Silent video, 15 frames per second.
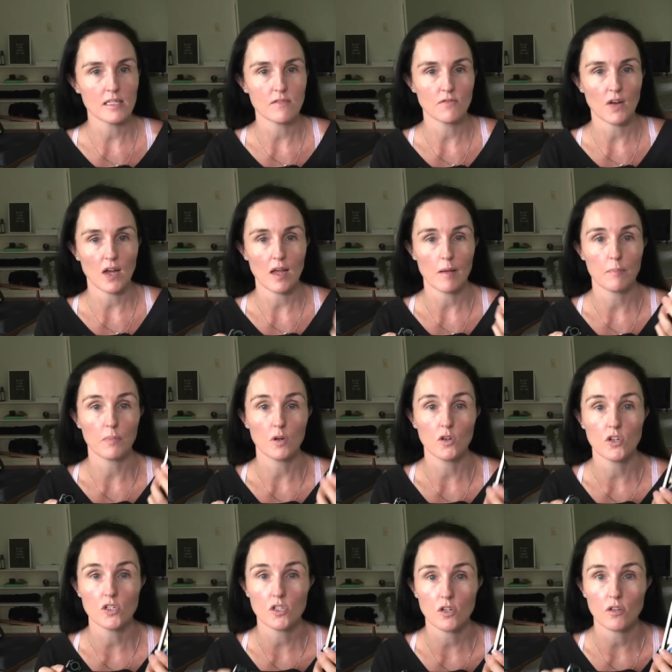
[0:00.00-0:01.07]
via
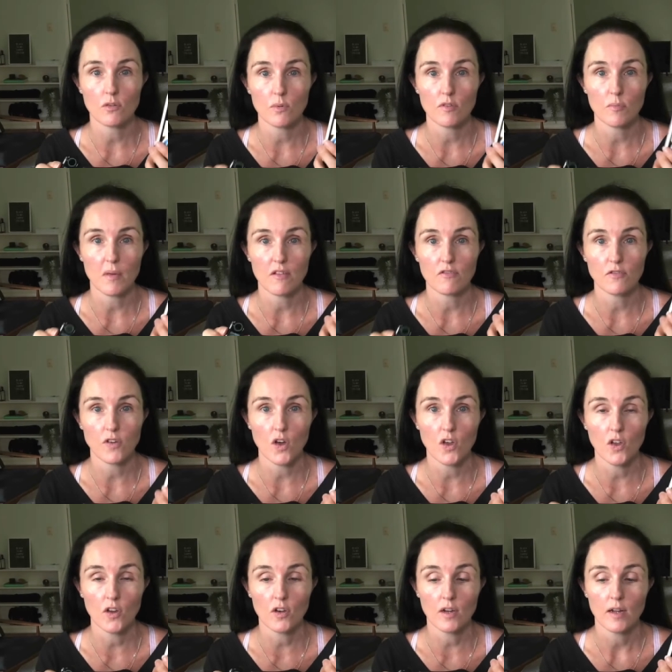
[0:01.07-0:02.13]
Bluetooth with my
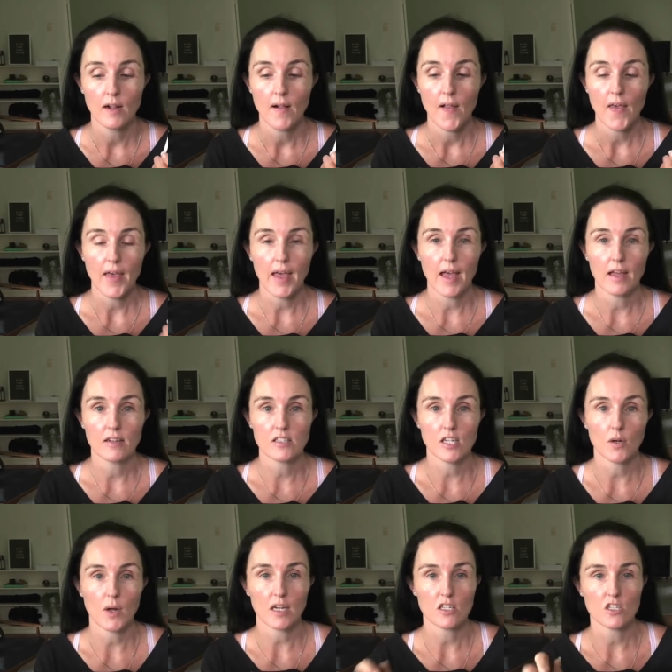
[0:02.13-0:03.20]
phone, and so
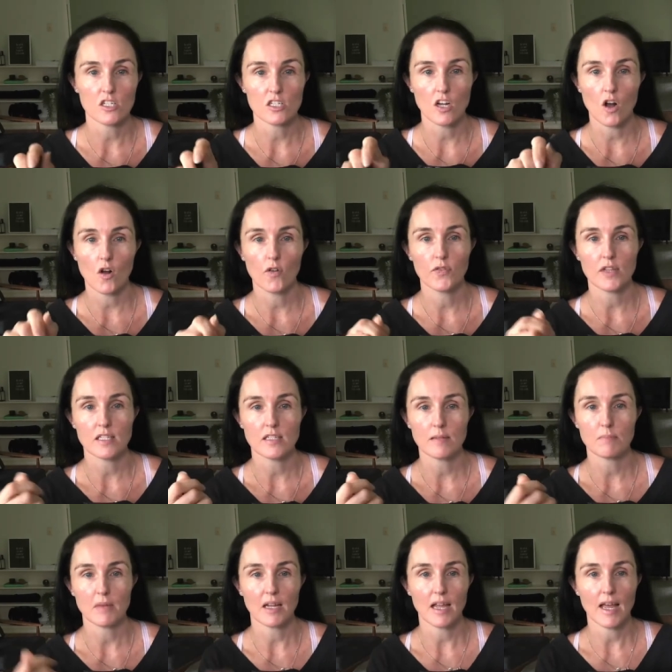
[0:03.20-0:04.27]
I can just hold this in
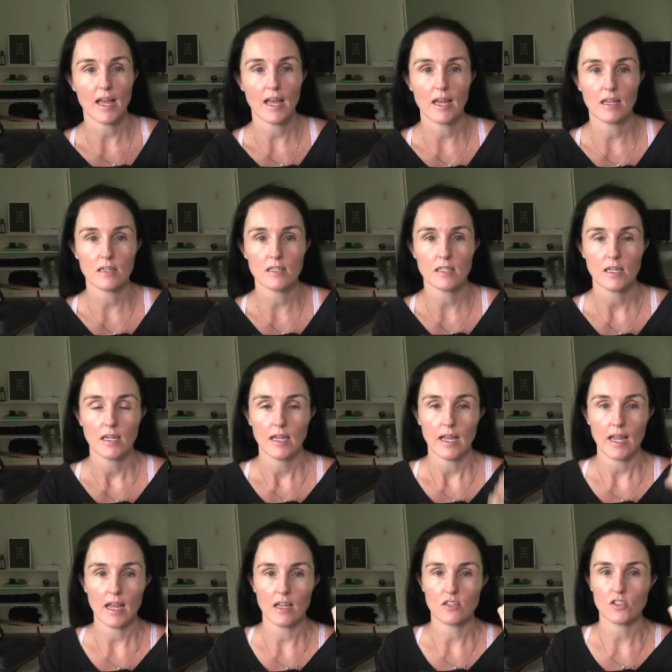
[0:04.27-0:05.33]
my hand
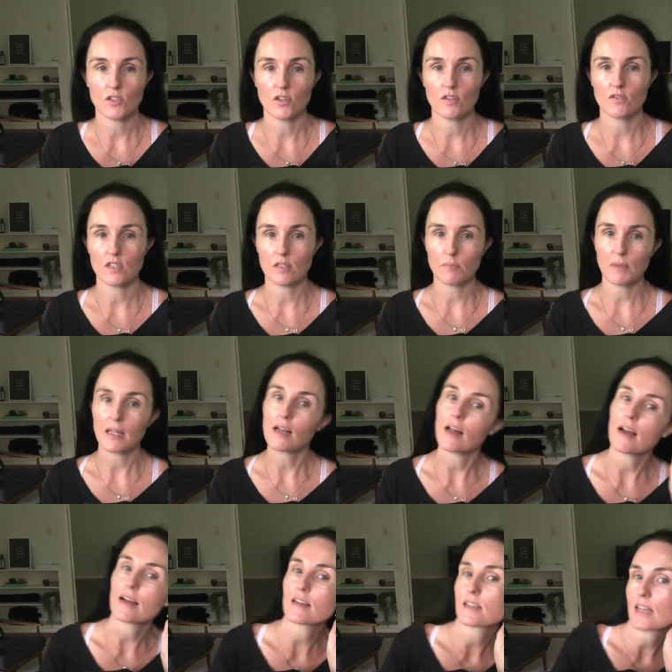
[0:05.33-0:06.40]
and sort of just be
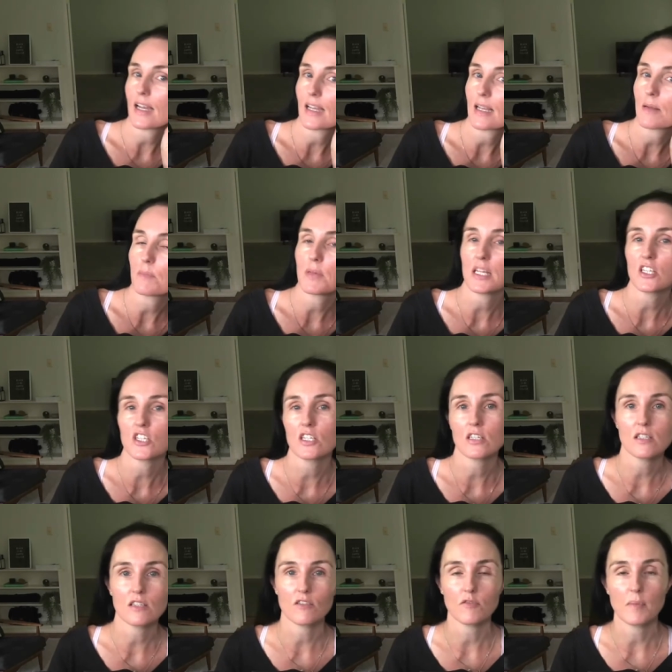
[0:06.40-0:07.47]
like taking
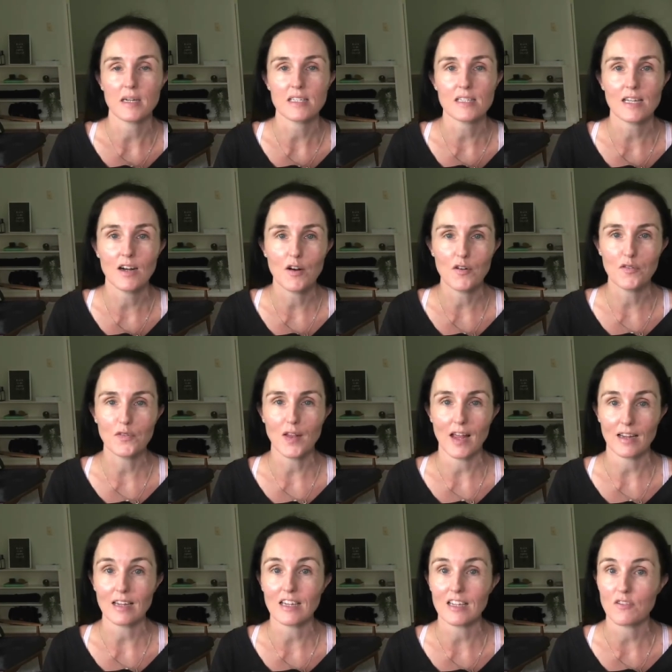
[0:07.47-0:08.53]
pictures of myself.
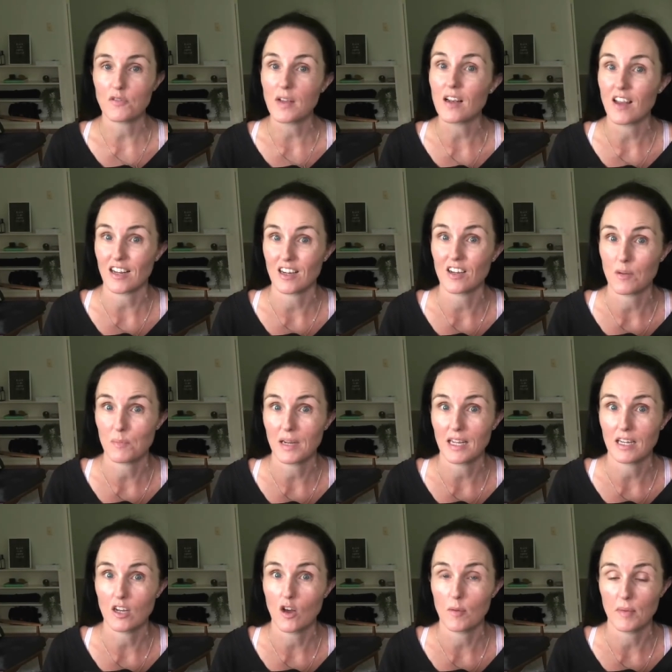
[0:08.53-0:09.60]
Like, you feel like a complete
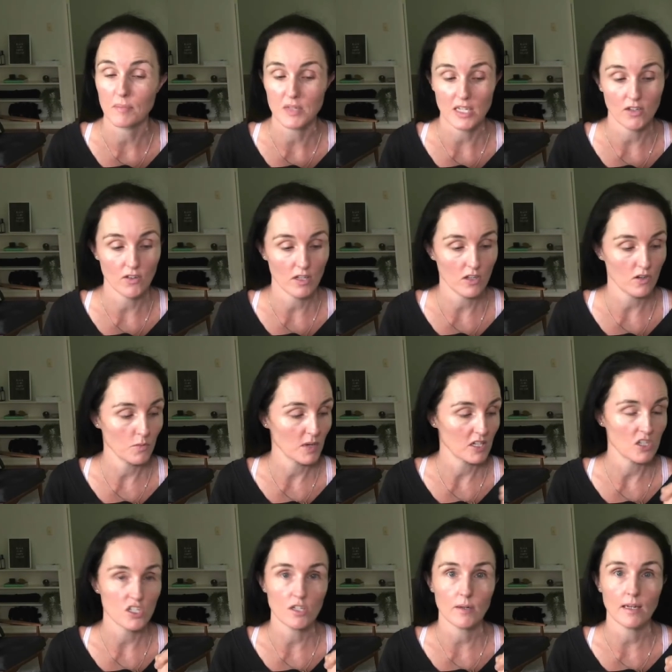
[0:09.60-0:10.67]
knob, I'm telling you, when
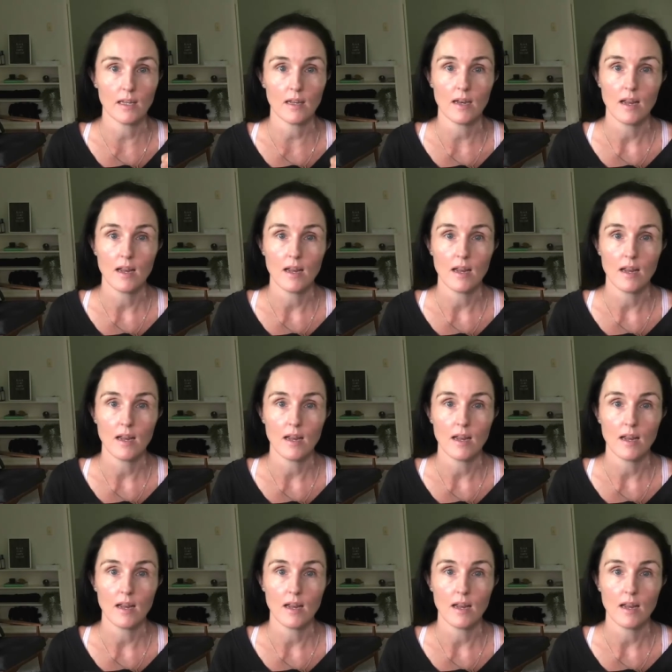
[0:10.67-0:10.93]
you're doing it,